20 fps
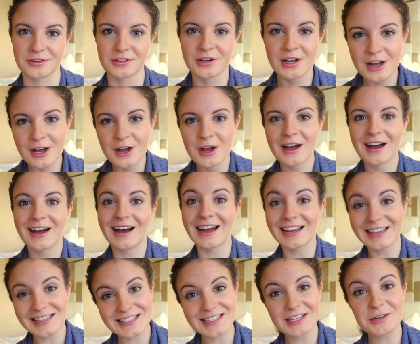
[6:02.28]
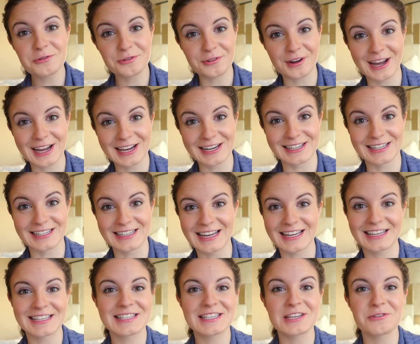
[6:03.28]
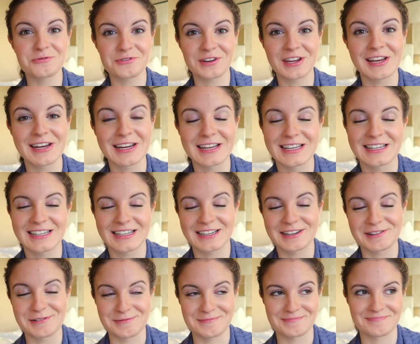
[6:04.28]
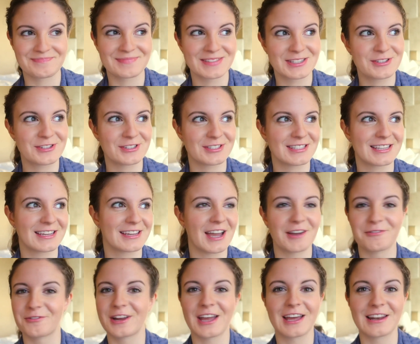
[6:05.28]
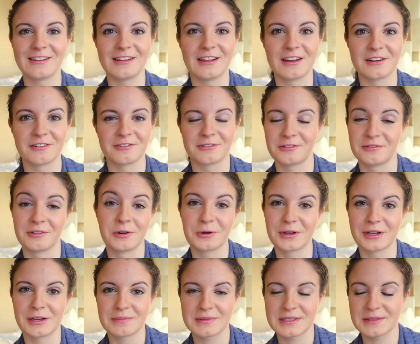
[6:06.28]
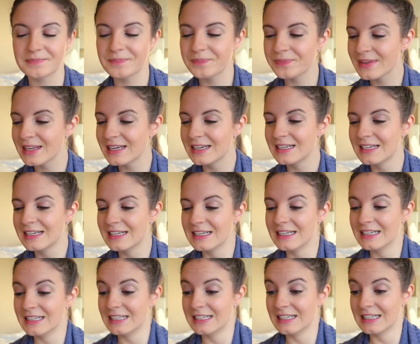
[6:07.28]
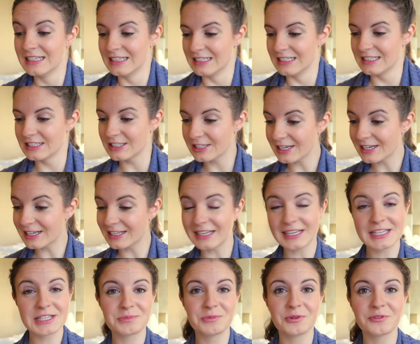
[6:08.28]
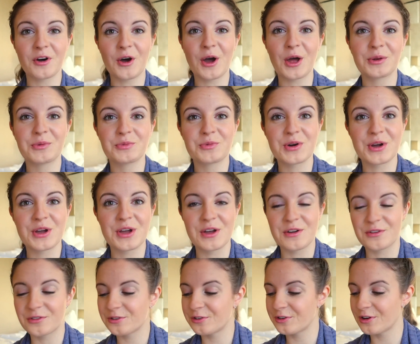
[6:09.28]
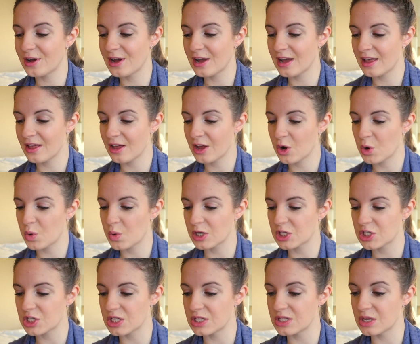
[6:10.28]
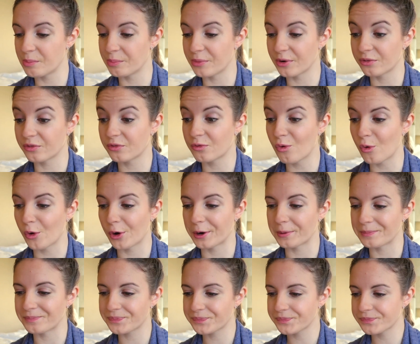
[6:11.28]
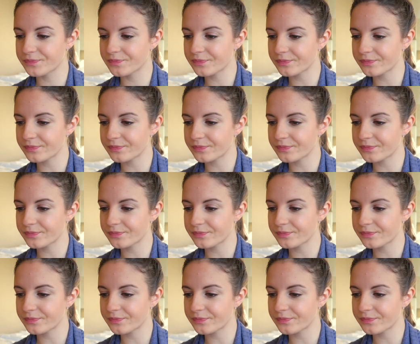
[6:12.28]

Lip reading: you know. I can still write it, I can still read it. It's just like I forget a lot of vocabs. So yeah, let's move on with question number 4.